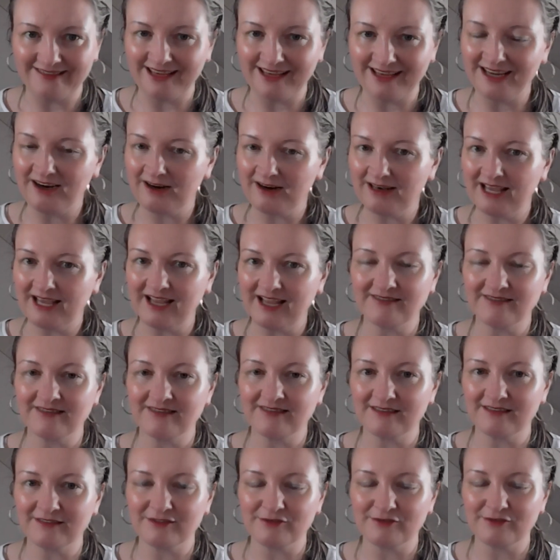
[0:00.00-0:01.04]
They are like
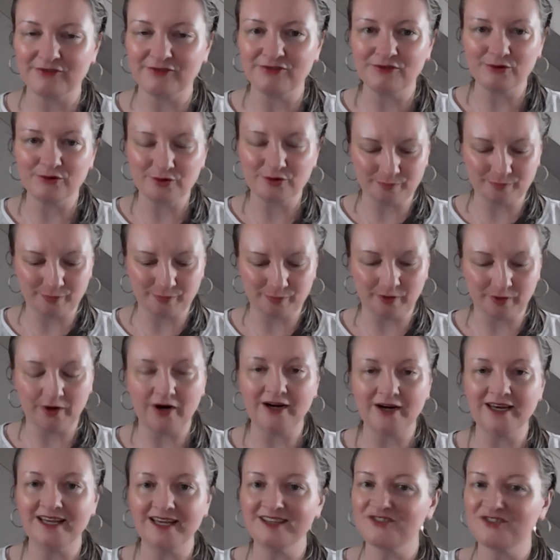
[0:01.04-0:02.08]
the third
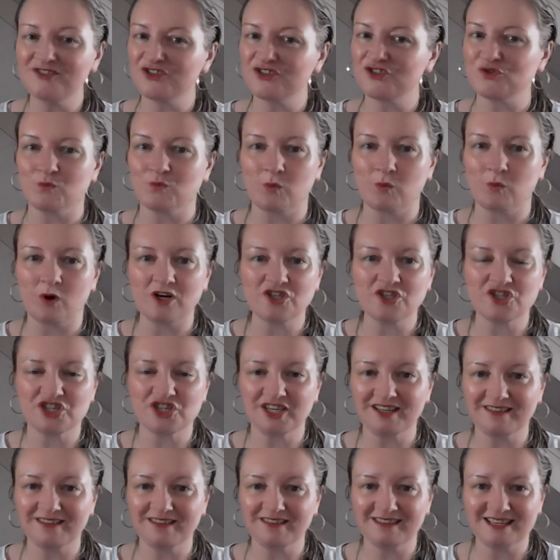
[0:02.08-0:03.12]
party just
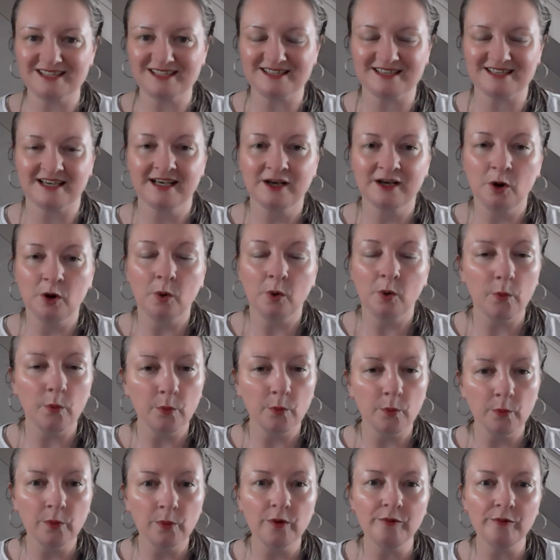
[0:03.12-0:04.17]
watching this
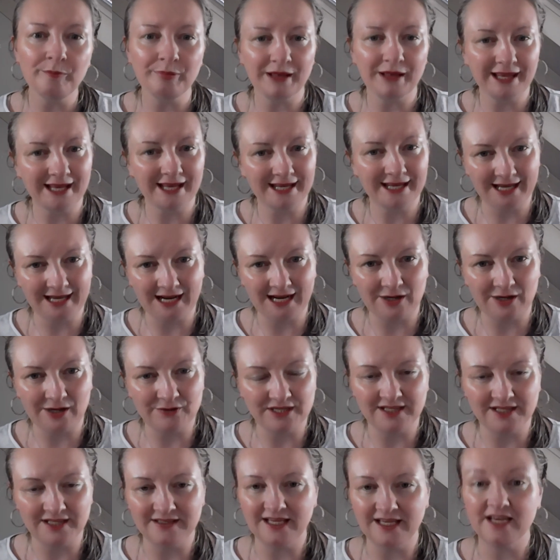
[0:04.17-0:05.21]
all play
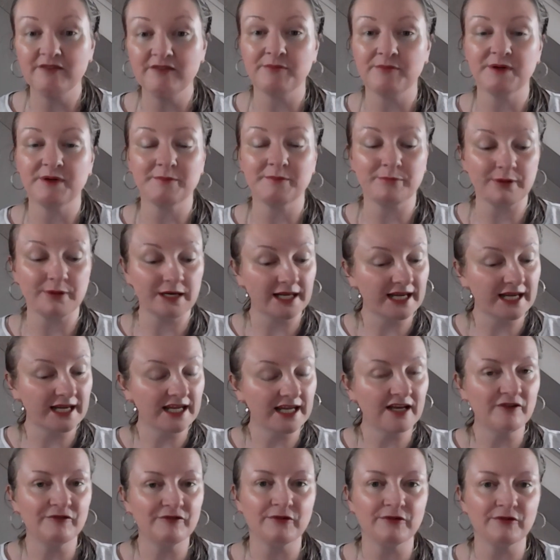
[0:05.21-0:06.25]
out. And they've been
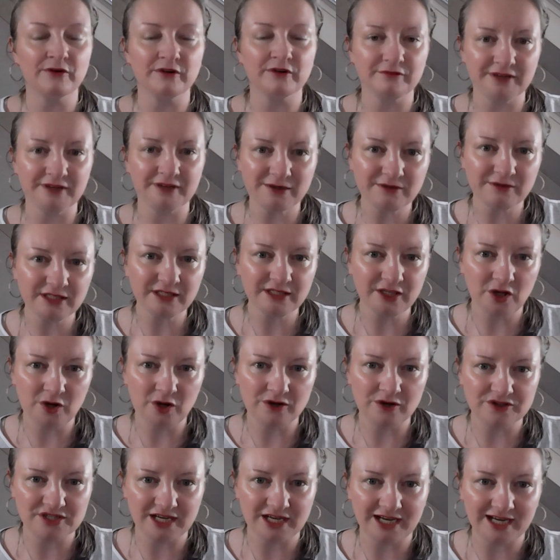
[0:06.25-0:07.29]
playing for a very
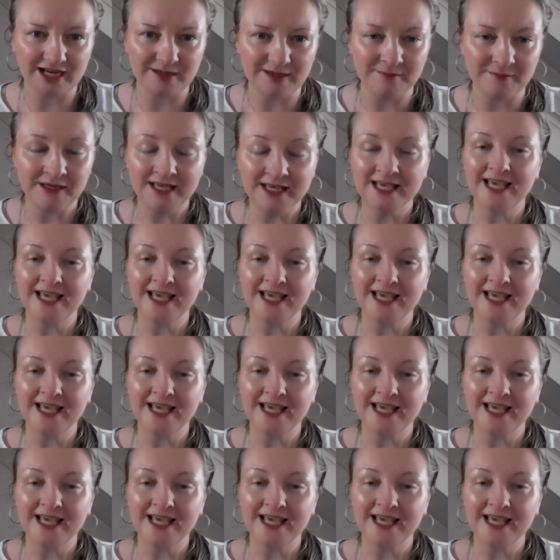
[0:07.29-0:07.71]
long time.